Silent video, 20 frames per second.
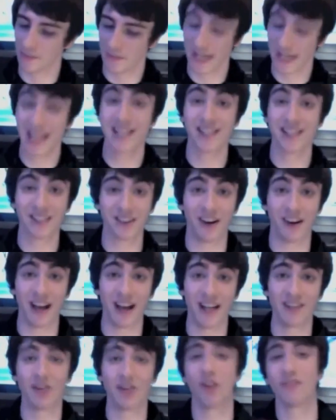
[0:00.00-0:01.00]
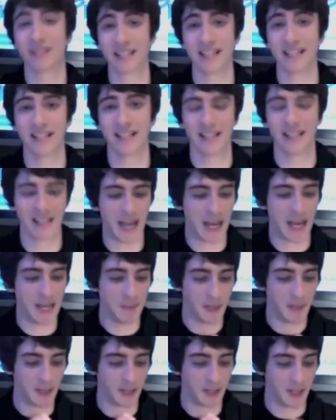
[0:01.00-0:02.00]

Inside, obviously the game,